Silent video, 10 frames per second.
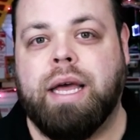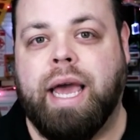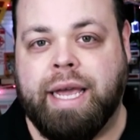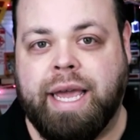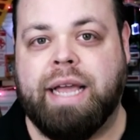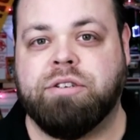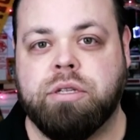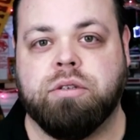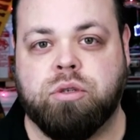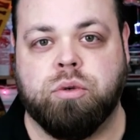
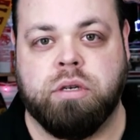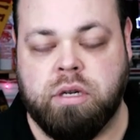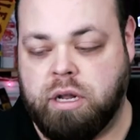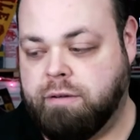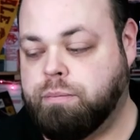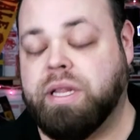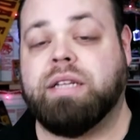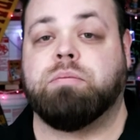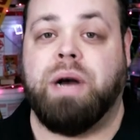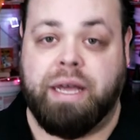engaging the student enough, but
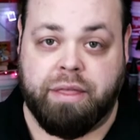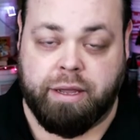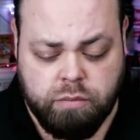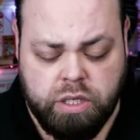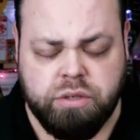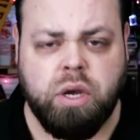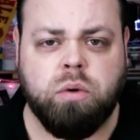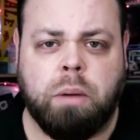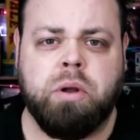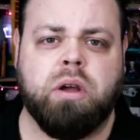that's my thing.
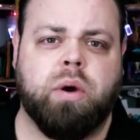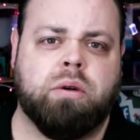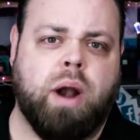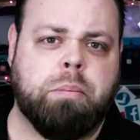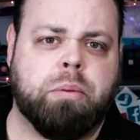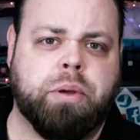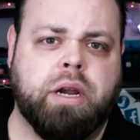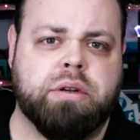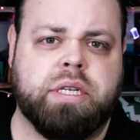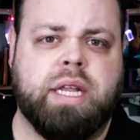So I'm gonna go ahead and wrap up
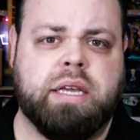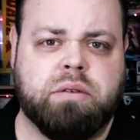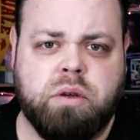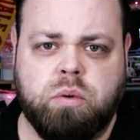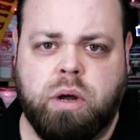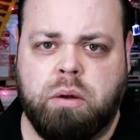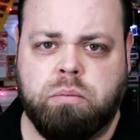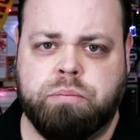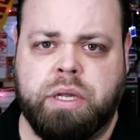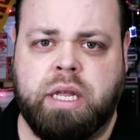here today. So, uh,
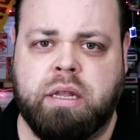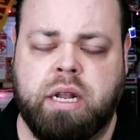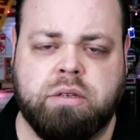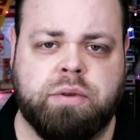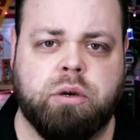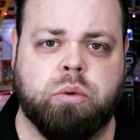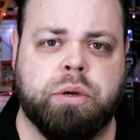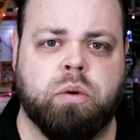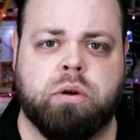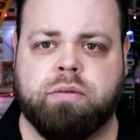but in the next video, we'll
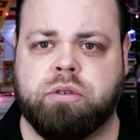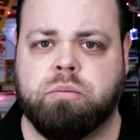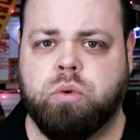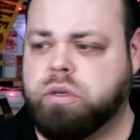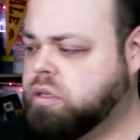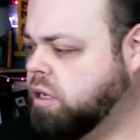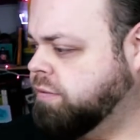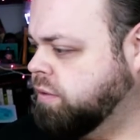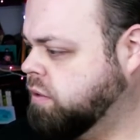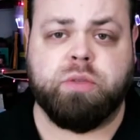be going over some more
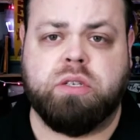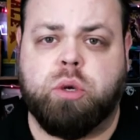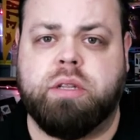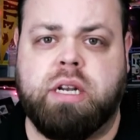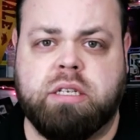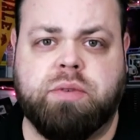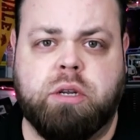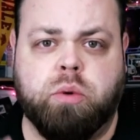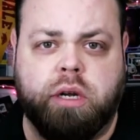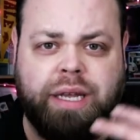stuff. So in the next
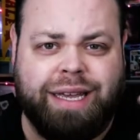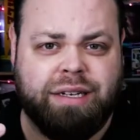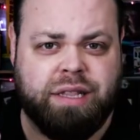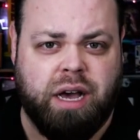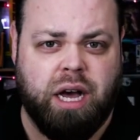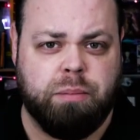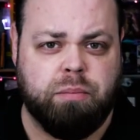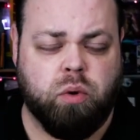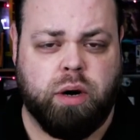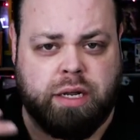video, we're going to get into the hub
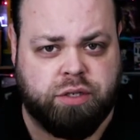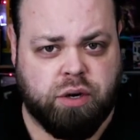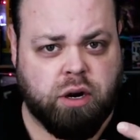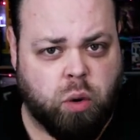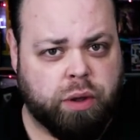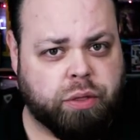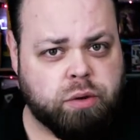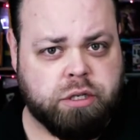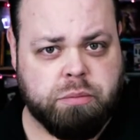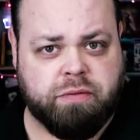more and start going
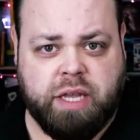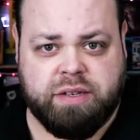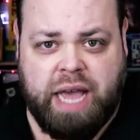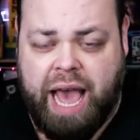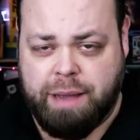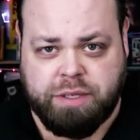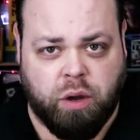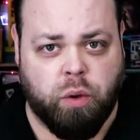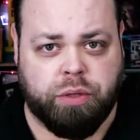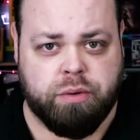through some of these apps and
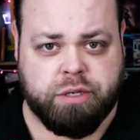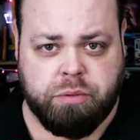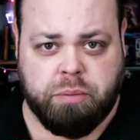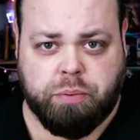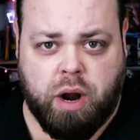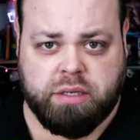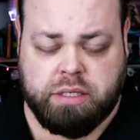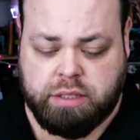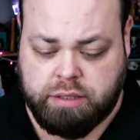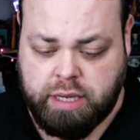going through some of the
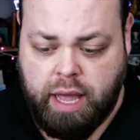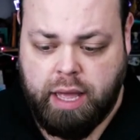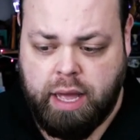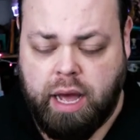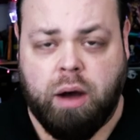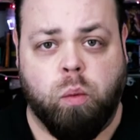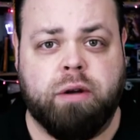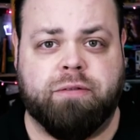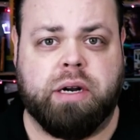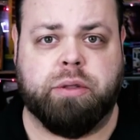processes. Uh,
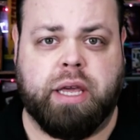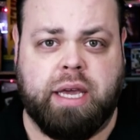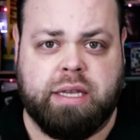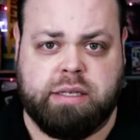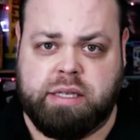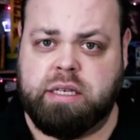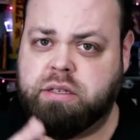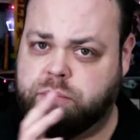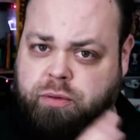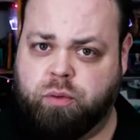one final thing is
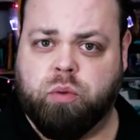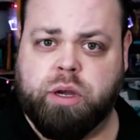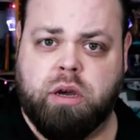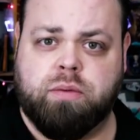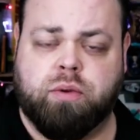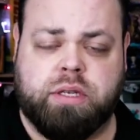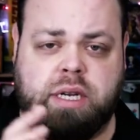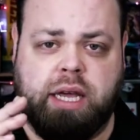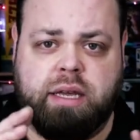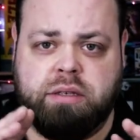this before we go for
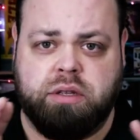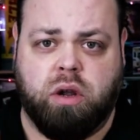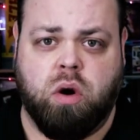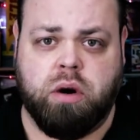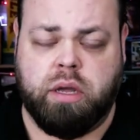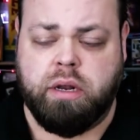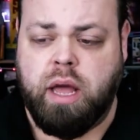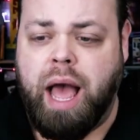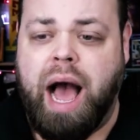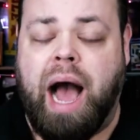today is the Guardian.
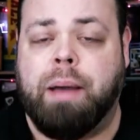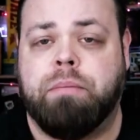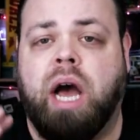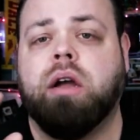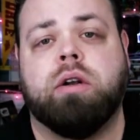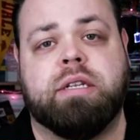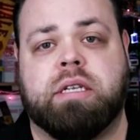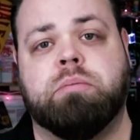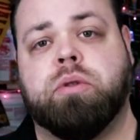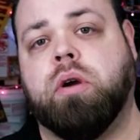I'm not going to
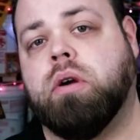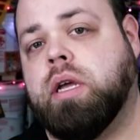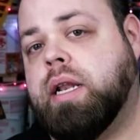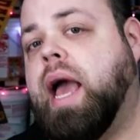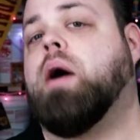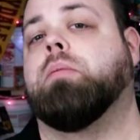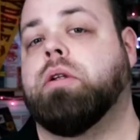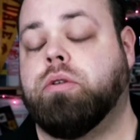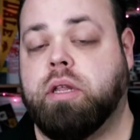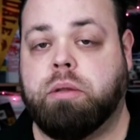demo the Guardian now. I'm
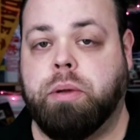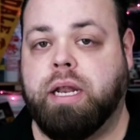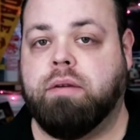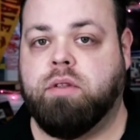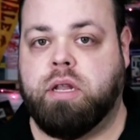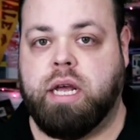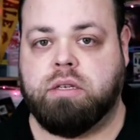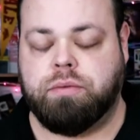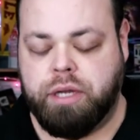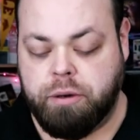going to do that at the beginning of the
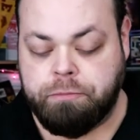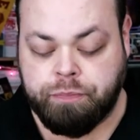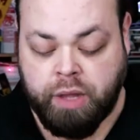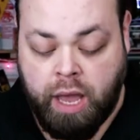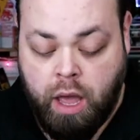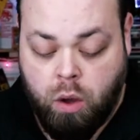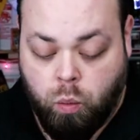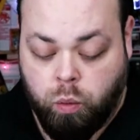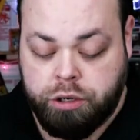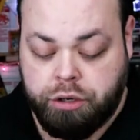next video.
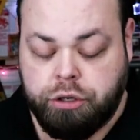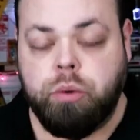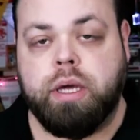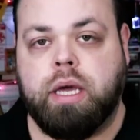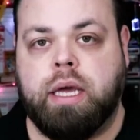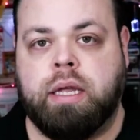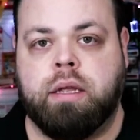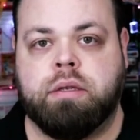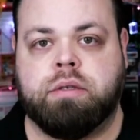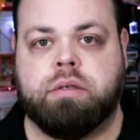What you're doing
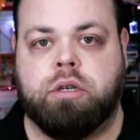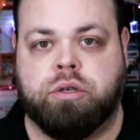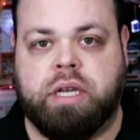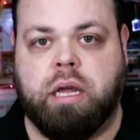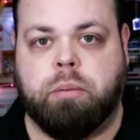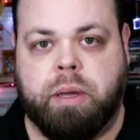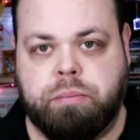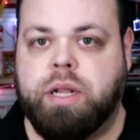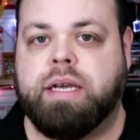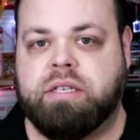is you're setting up a
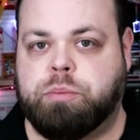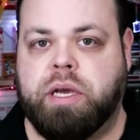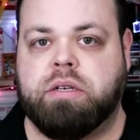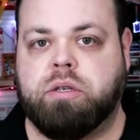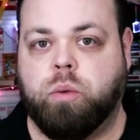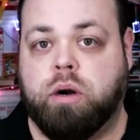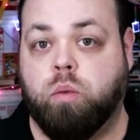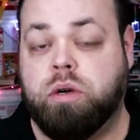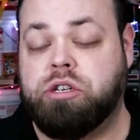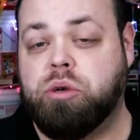play space to where
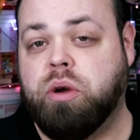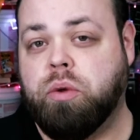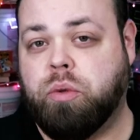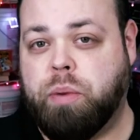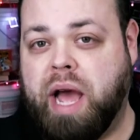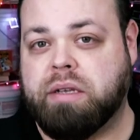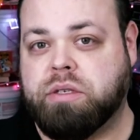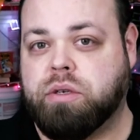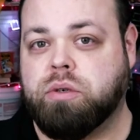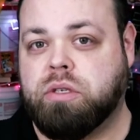once you go past
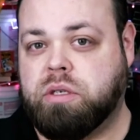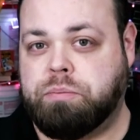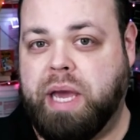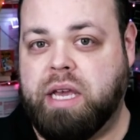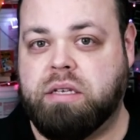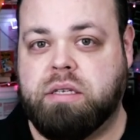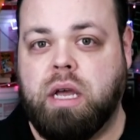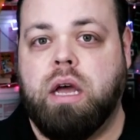a certain space,